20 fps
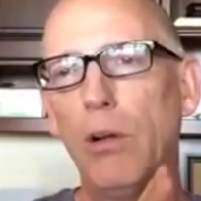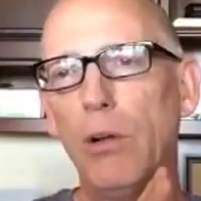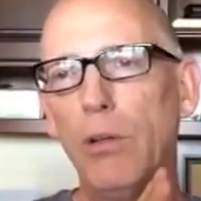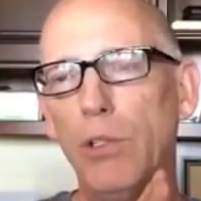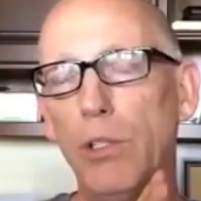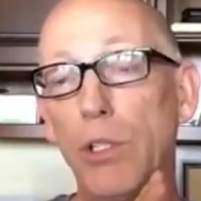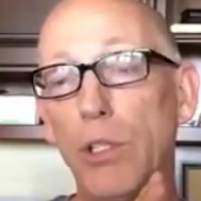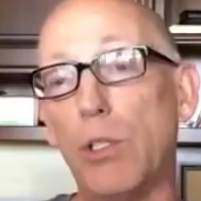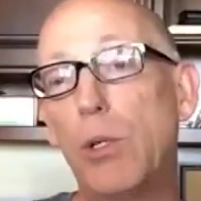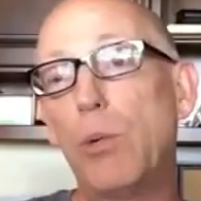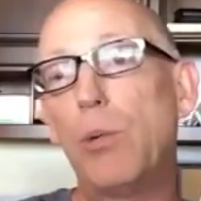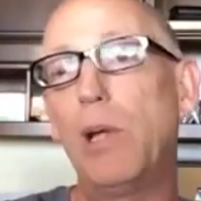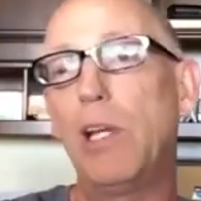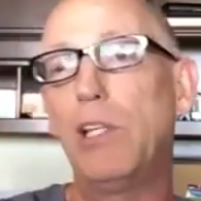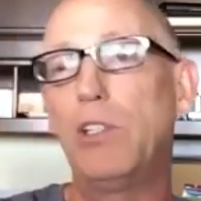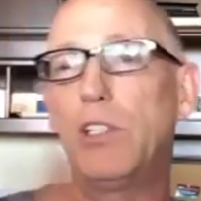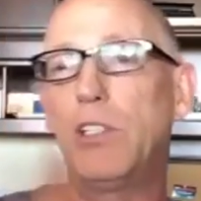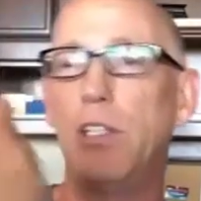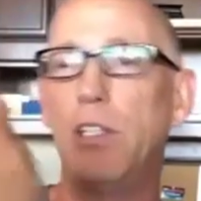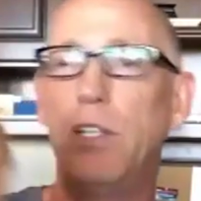just
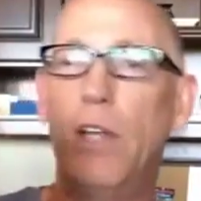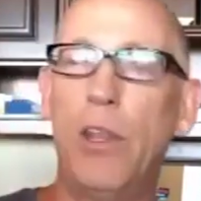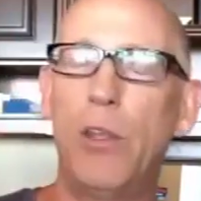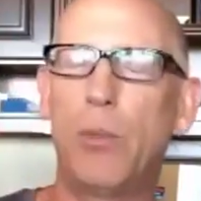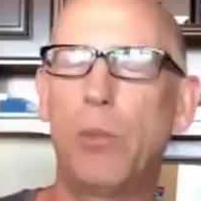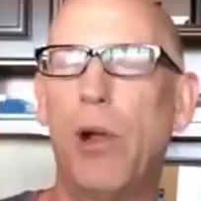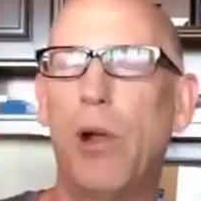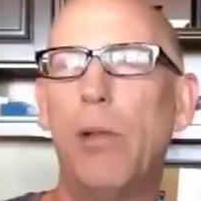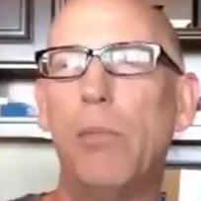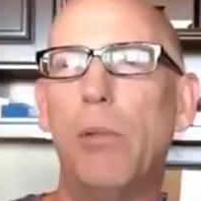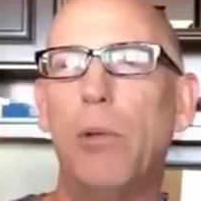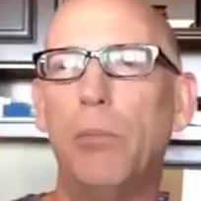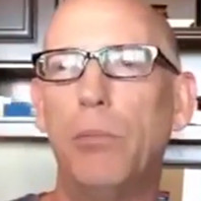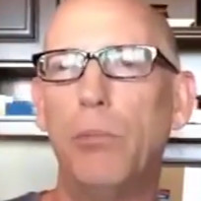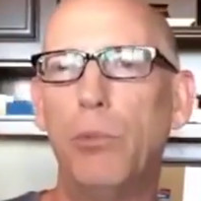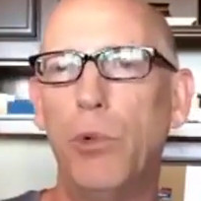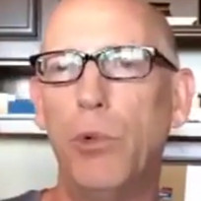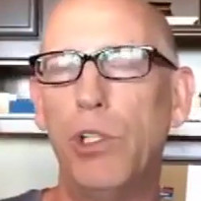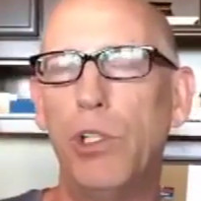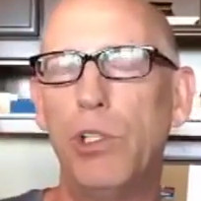creates the other problem,
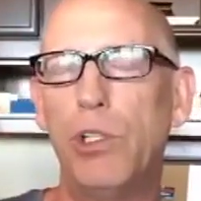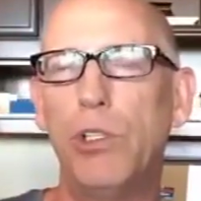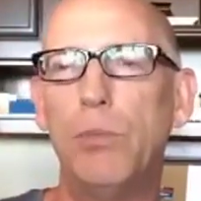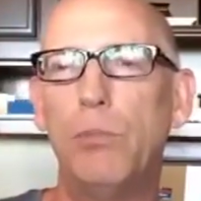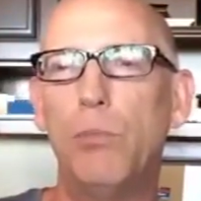which is